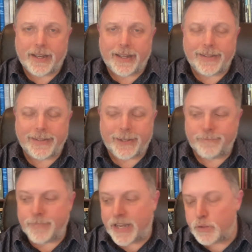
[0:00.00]
And
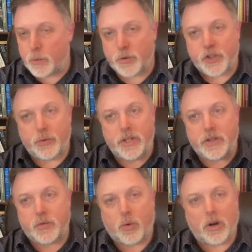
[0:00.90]
as we were doing
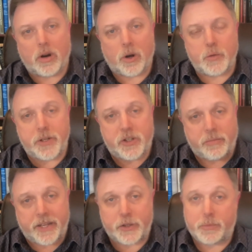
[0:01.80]
this work,
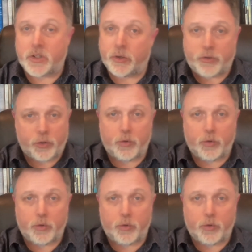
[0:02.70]
Archbishop Desmond Tutu,